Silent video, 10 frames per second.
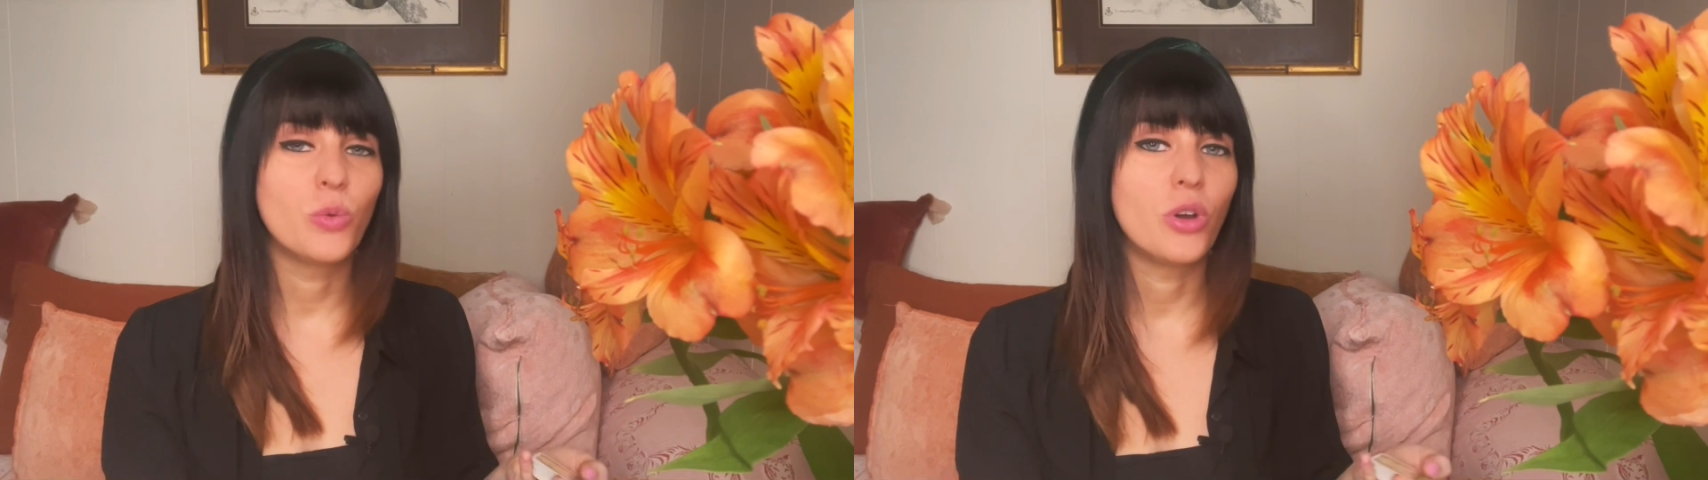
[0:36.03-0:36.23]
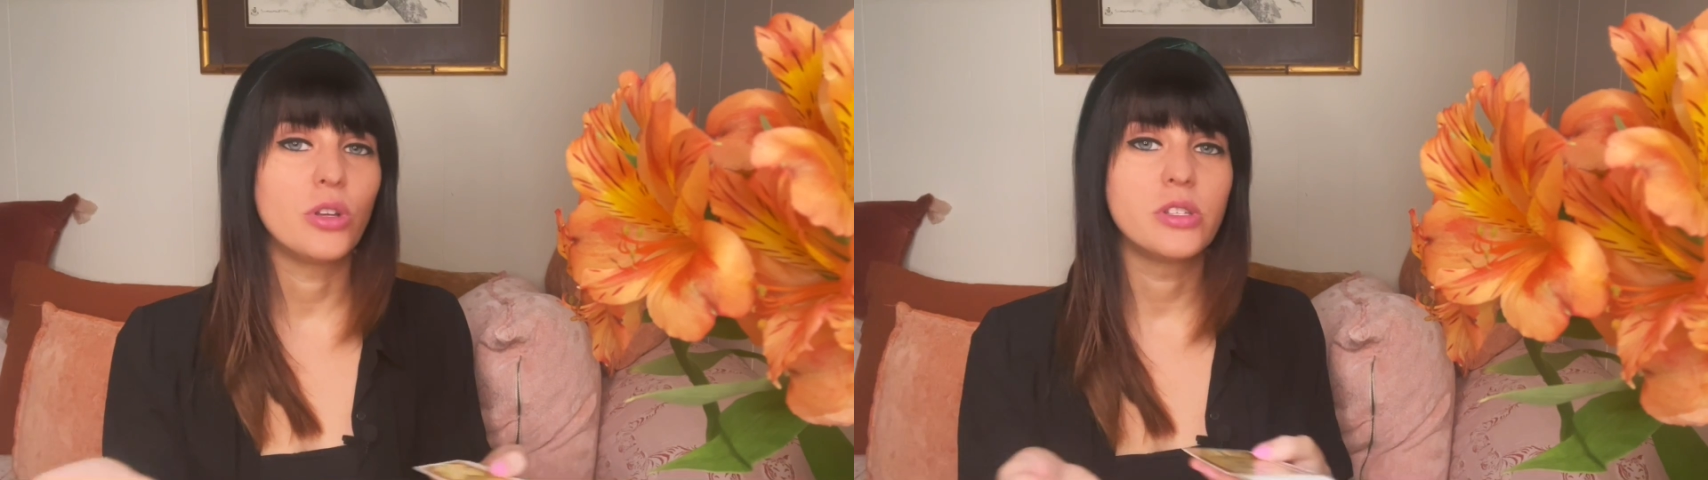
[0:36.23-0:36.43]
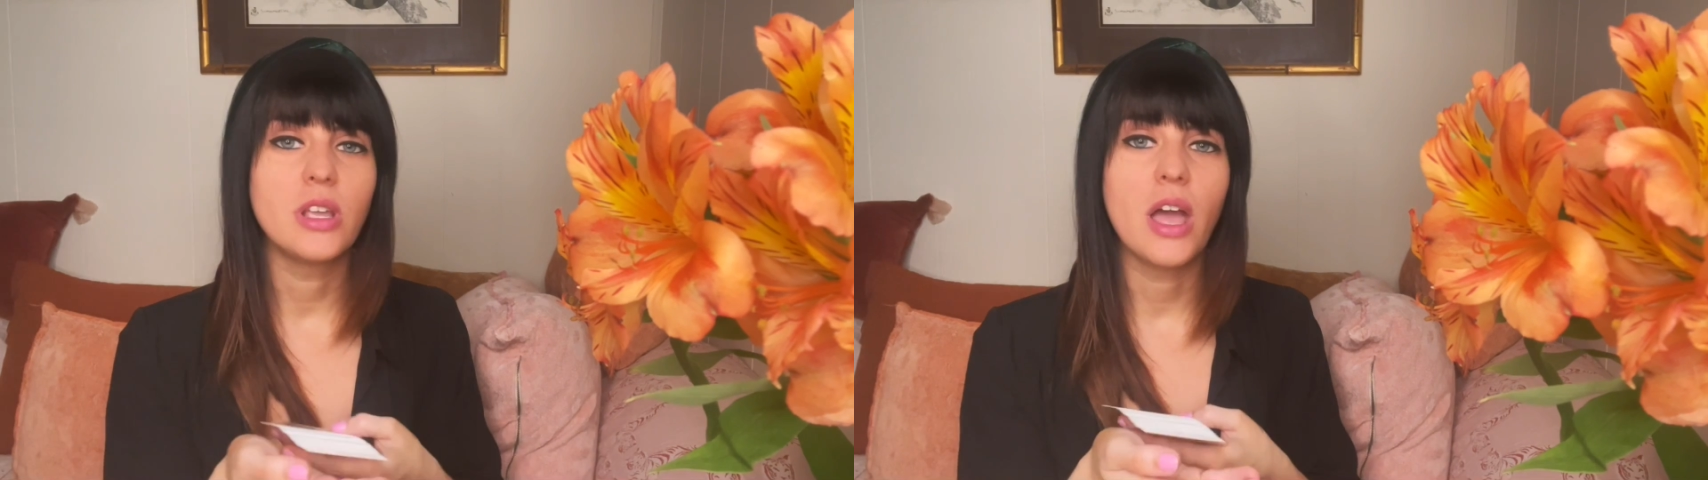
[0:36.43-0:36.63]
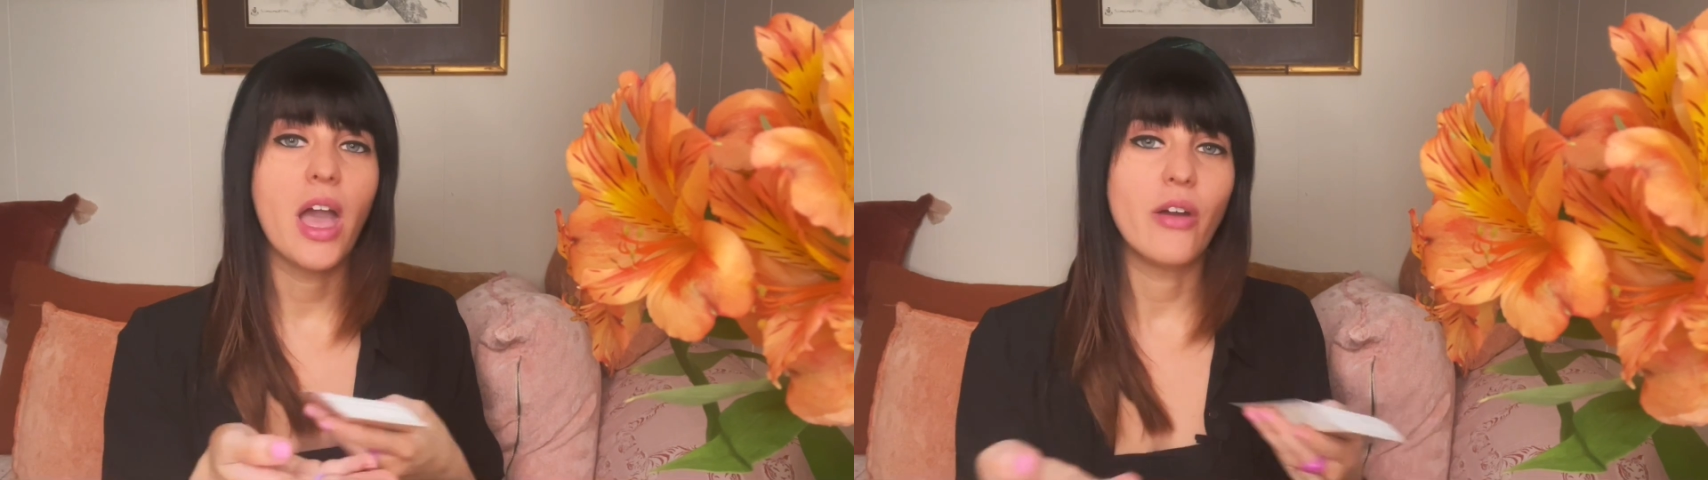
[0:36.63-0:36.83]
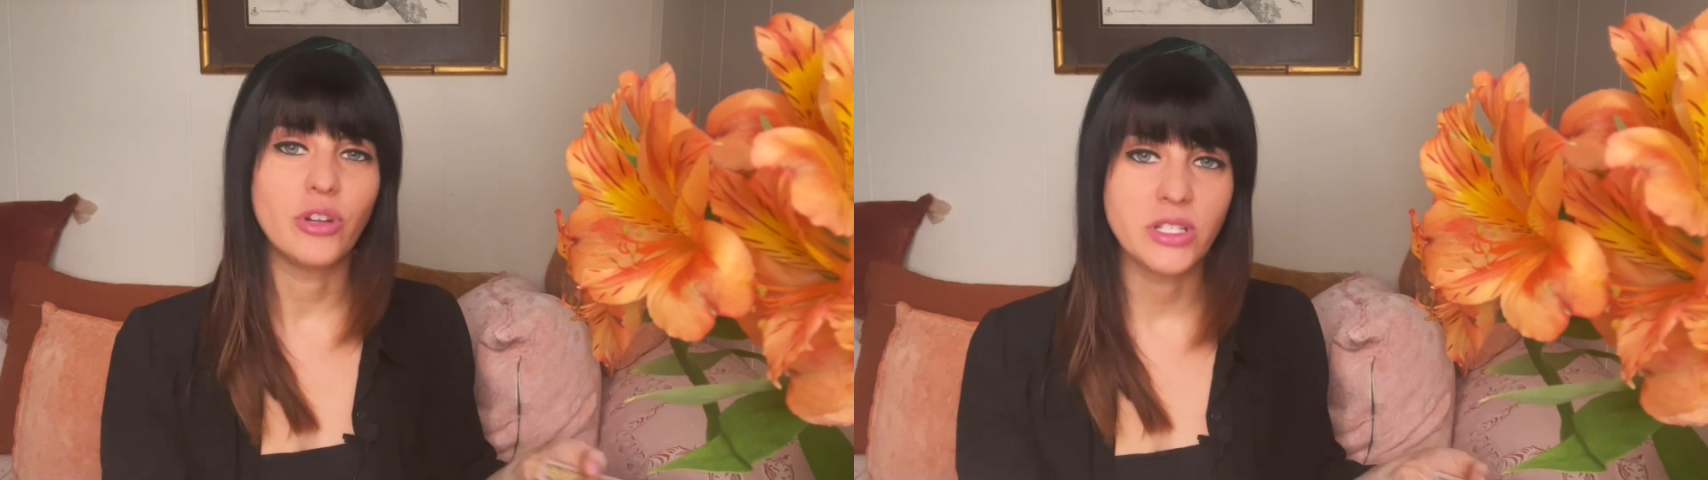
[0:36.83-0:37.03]
works
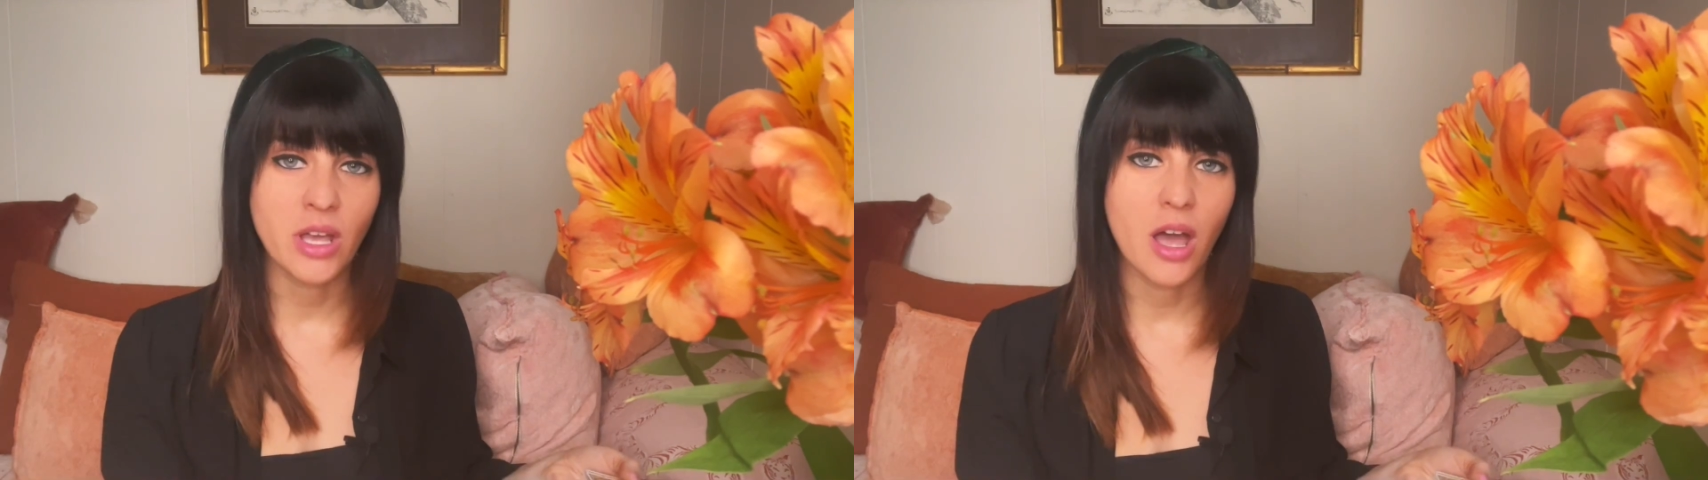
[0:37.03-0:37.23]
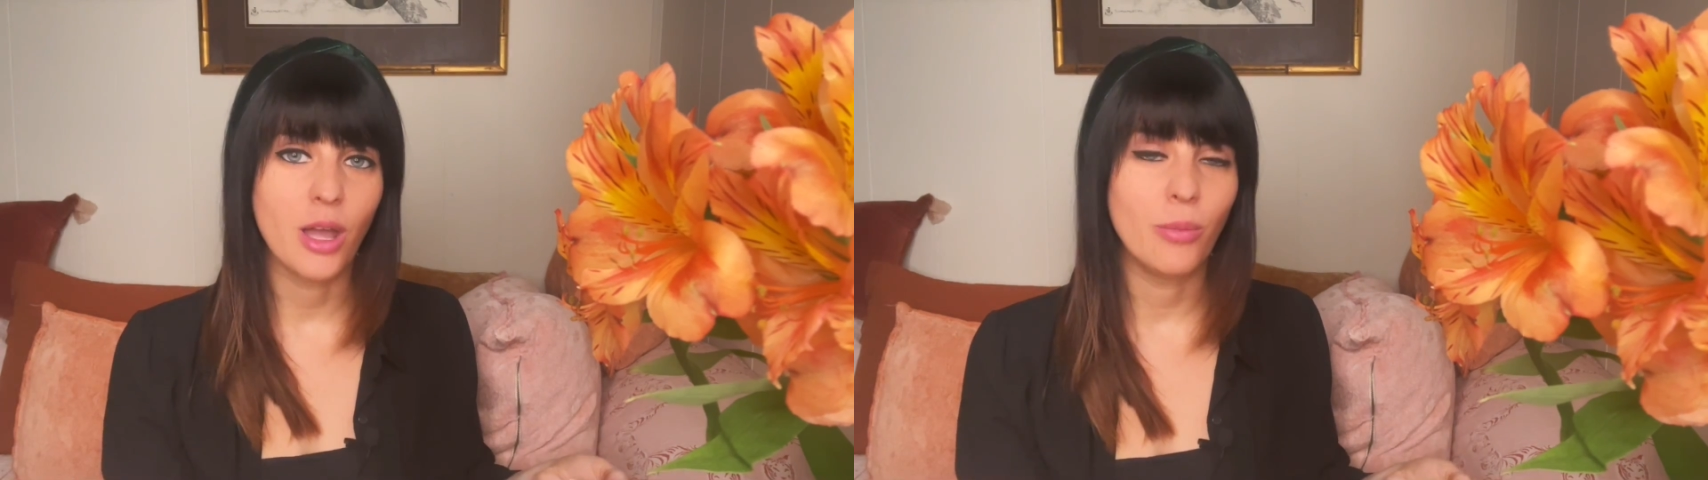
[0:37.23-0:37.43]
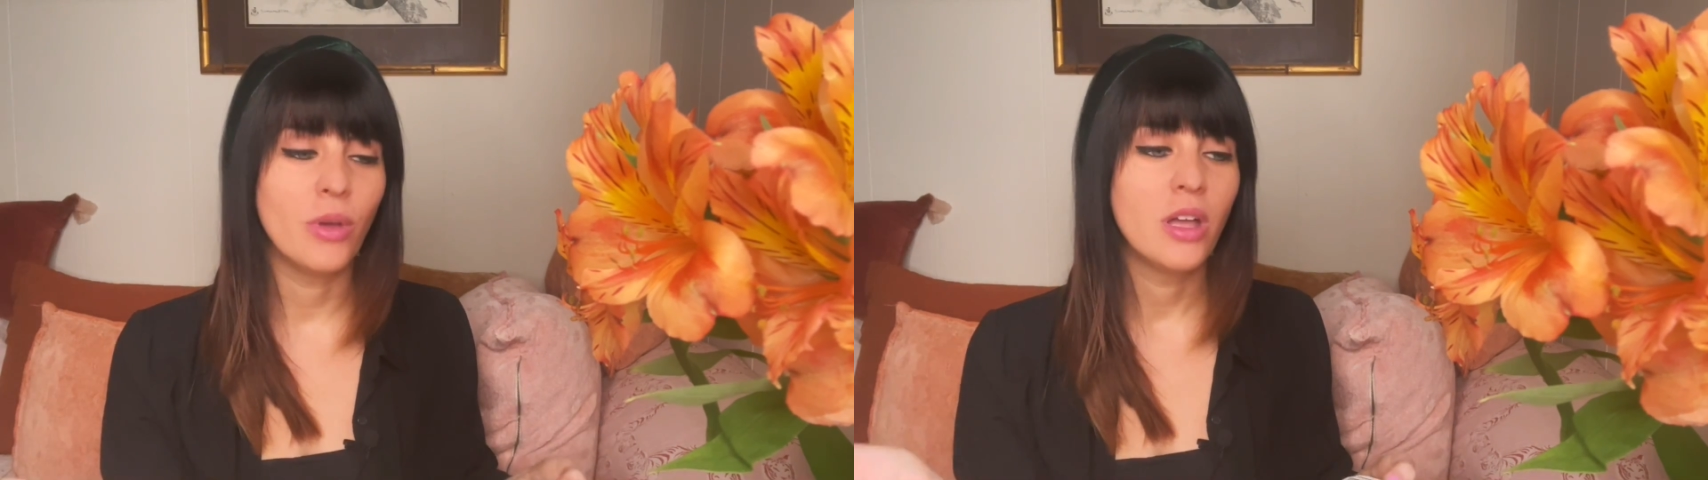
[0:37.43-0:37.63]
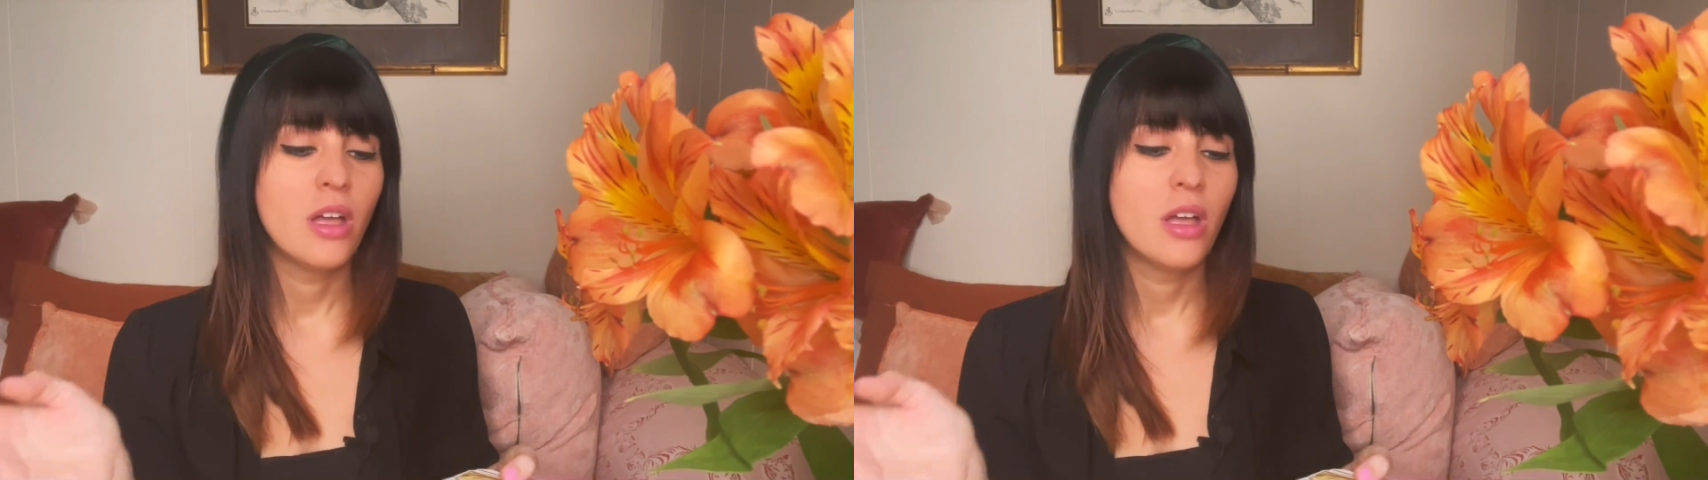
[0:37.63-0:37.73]
every time.